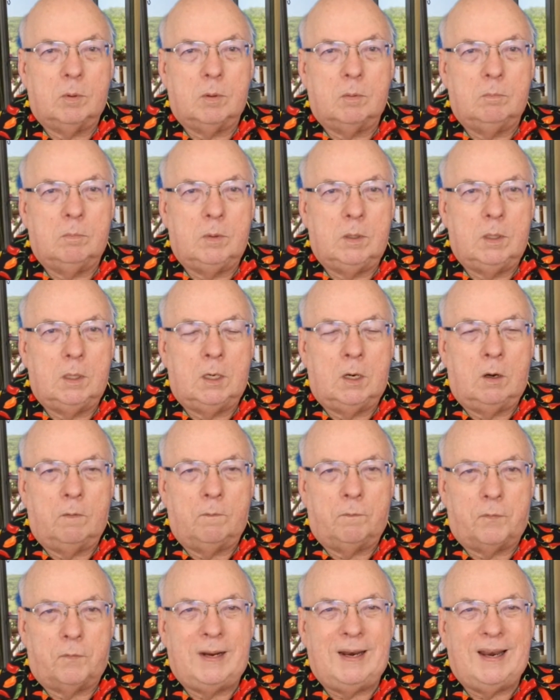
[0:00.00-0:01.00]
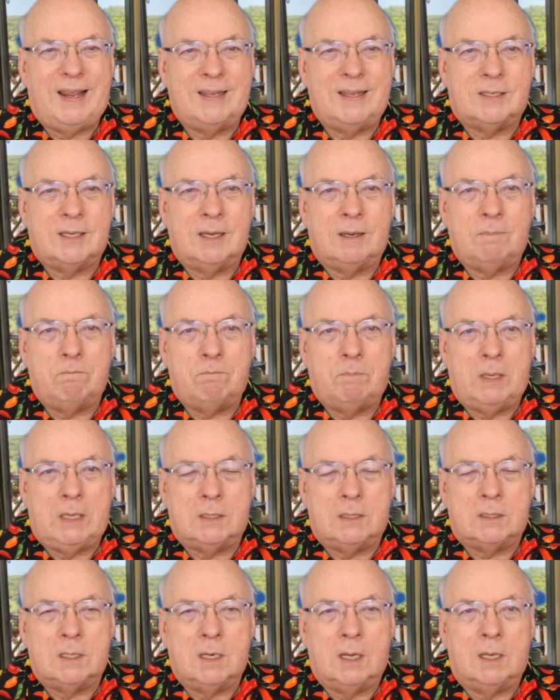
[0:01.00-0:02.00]
freelancing
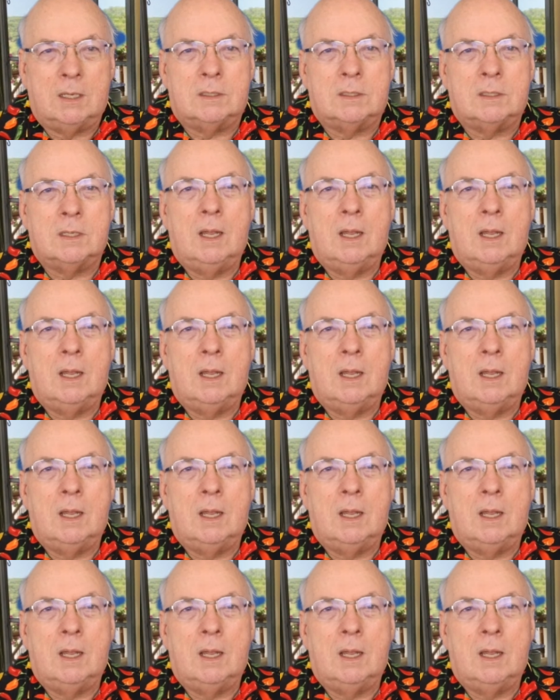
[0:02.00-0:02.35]
business,